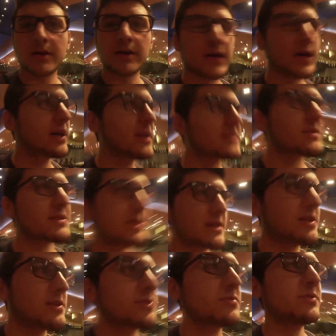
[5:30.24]
Okay, it's
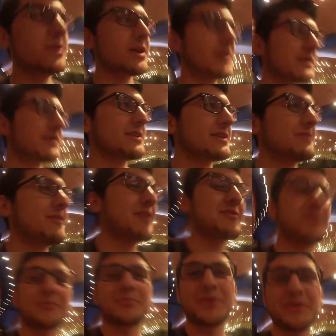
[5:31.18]
day two now. I'm
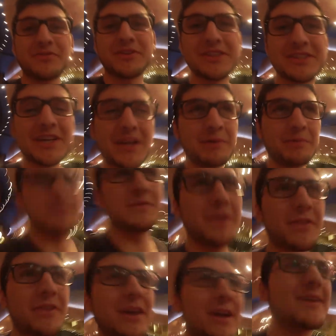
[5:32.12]
having a pretty fun table
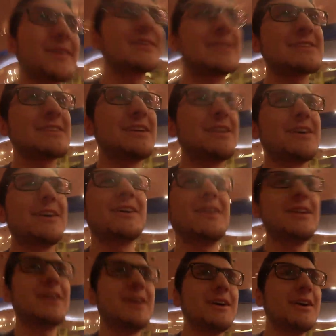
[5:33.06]
with Eric
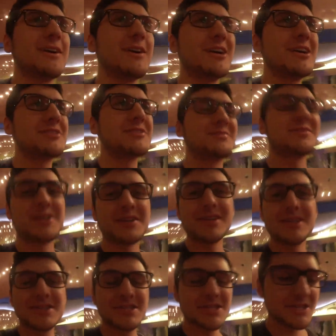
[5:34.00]
Seidel, uh, Dominic
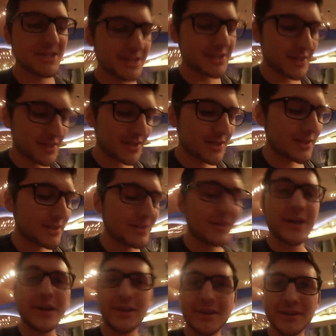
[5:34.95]
Nietzsche,
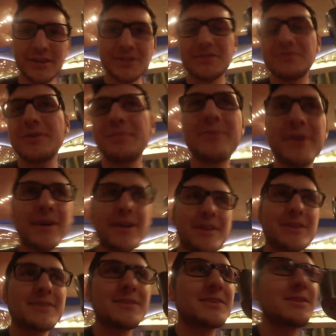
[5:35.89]
Jan-Erik
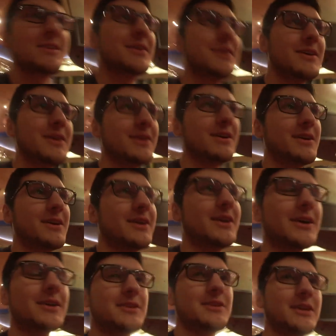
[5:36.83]
Schwippert,
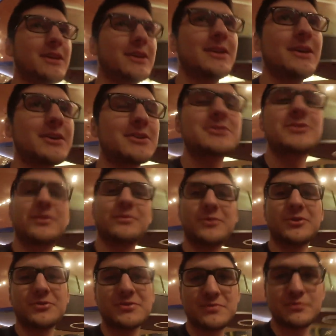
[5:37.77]
and another young
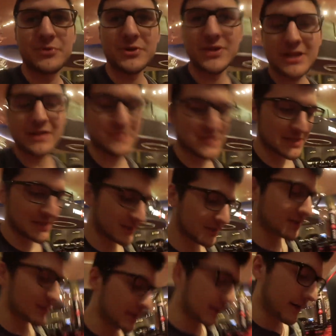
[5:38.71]
German who's pretty damn sick.
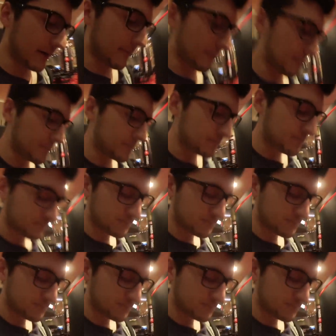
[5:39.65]
Um,